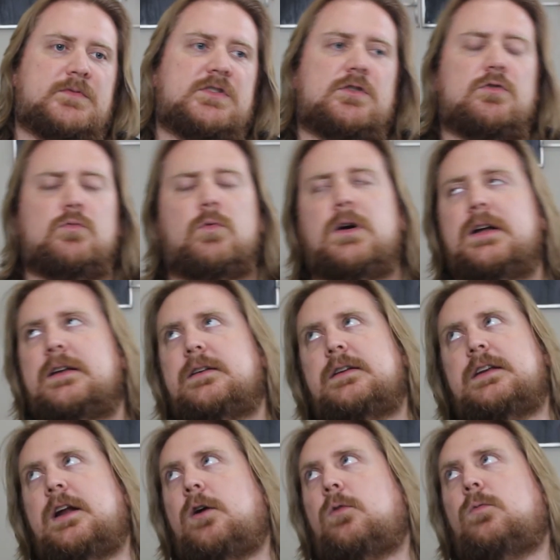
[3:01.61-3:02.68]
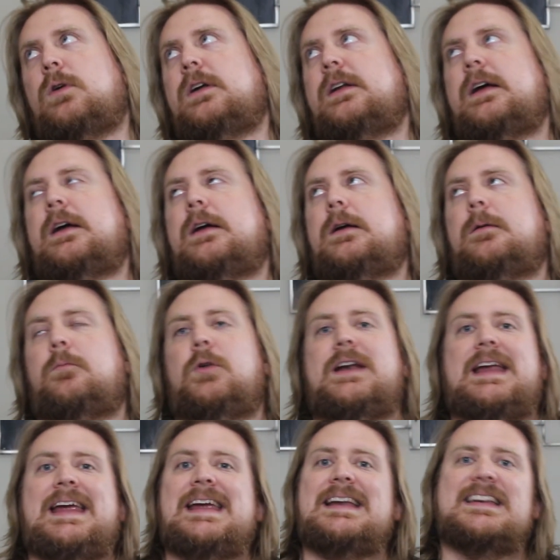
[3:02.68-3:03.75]
to, what
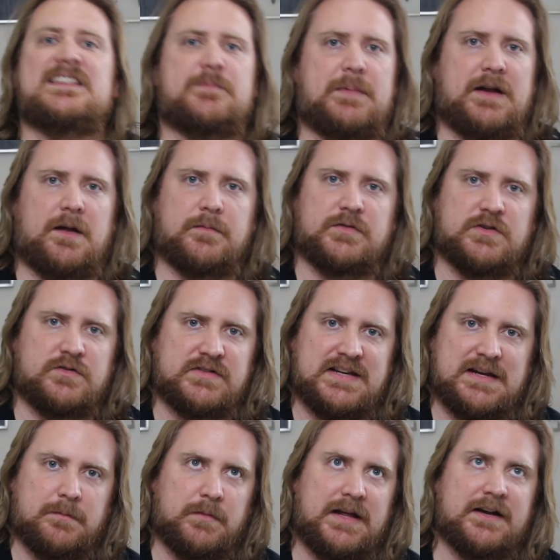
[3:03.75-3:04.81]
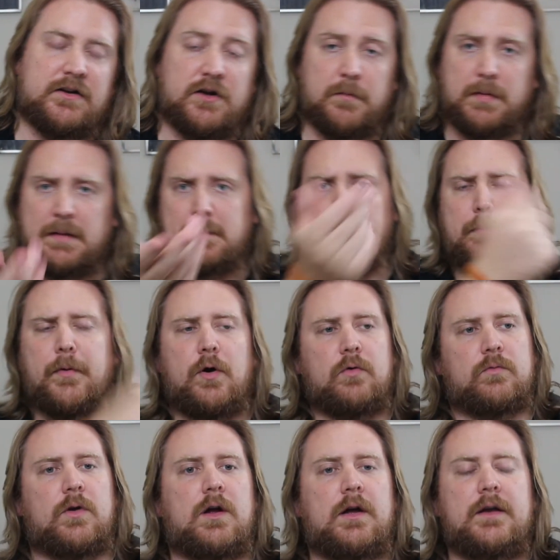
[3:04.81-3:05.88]
Andy's been up to. You see him later, you know, played by Paul
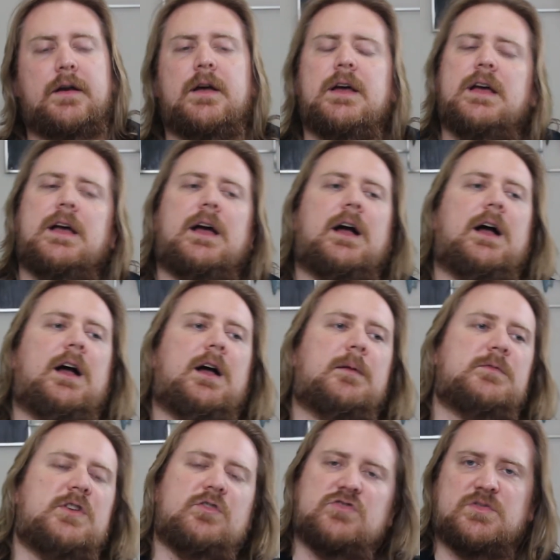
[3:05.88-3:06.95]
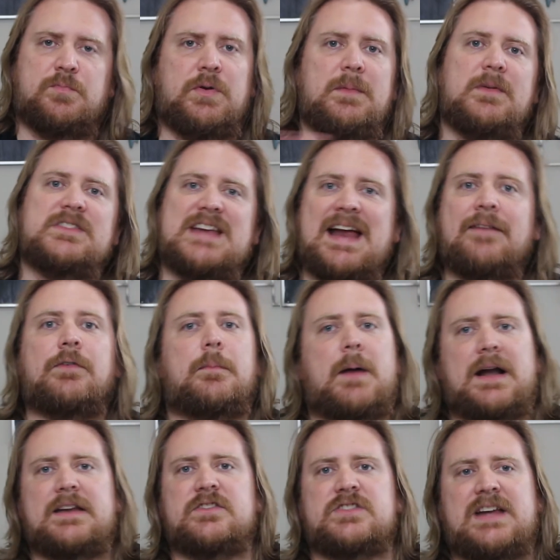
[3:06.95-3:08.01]
Rudd. You know, just pretty much
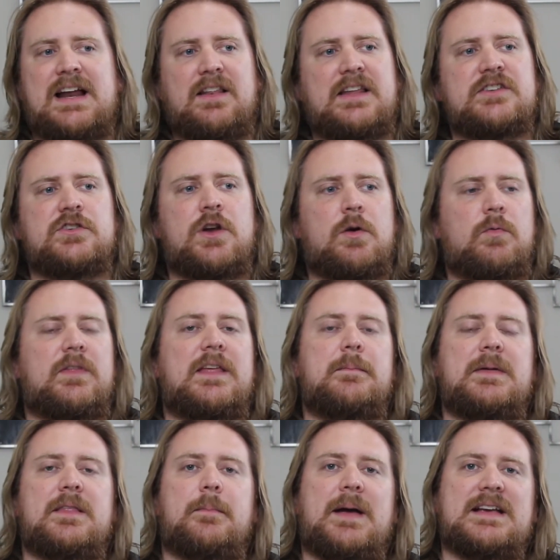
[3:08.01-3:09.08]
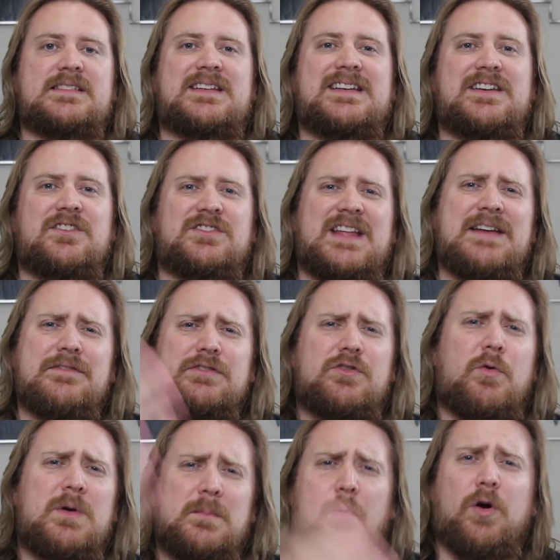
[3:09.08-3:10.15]
everybody, just kind of letting you know where they've been the past 10 years. They even throw in